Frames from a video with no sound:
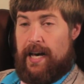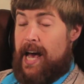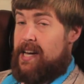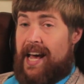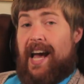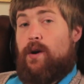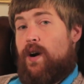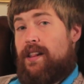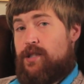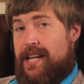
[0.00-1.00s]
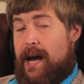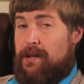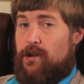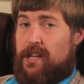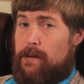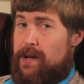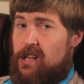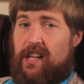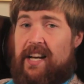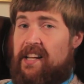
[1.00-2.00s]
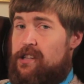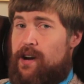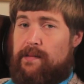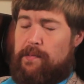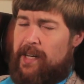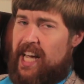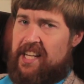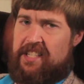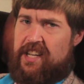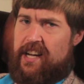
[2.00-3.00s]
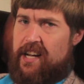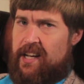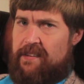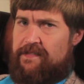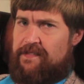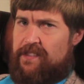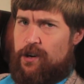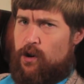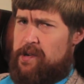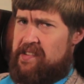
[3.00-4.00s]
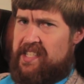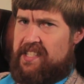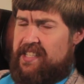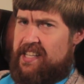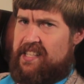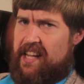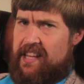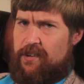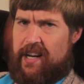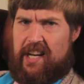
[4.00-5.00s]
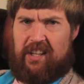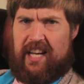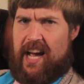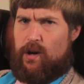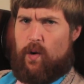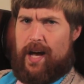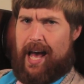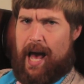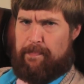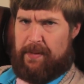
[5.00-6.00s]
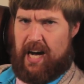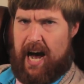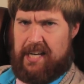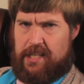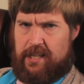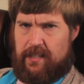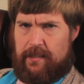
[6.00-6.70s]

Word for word: And hey, one of those tableaus can be the Lady in the Tramp spaghetti scene if you're going to insist that they're in Italy anyway, Epcot.